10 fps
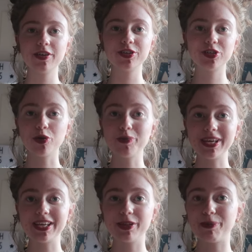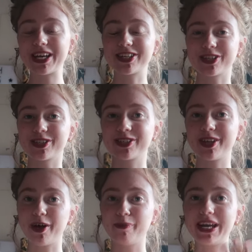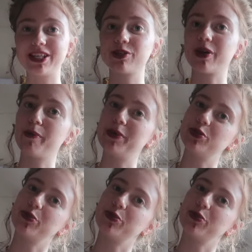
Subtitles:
show me the pictures. My Instagram is